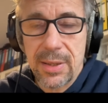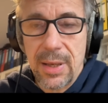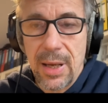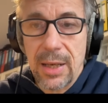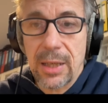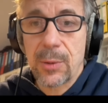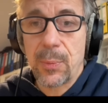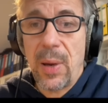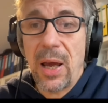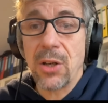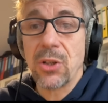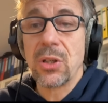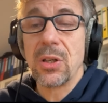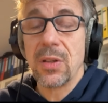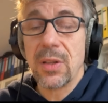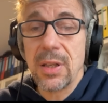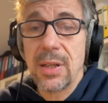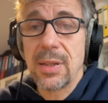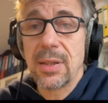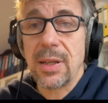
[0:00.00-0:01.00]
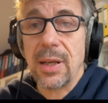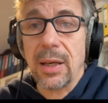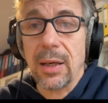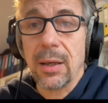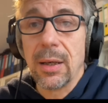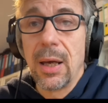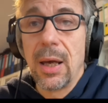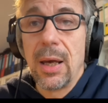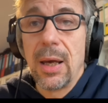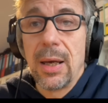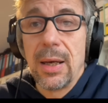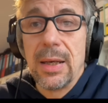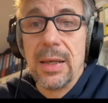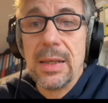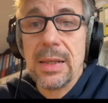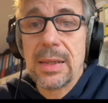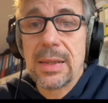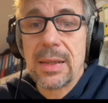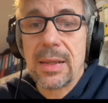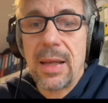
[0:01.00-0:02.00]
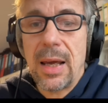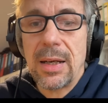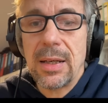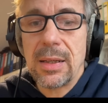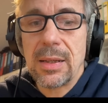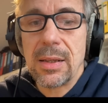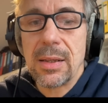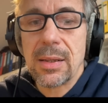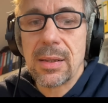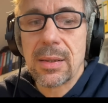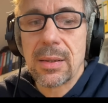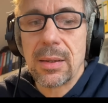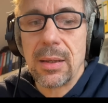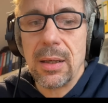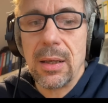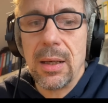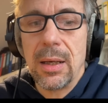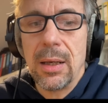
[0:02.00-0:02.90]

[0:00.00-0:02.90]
expansion this year is that it is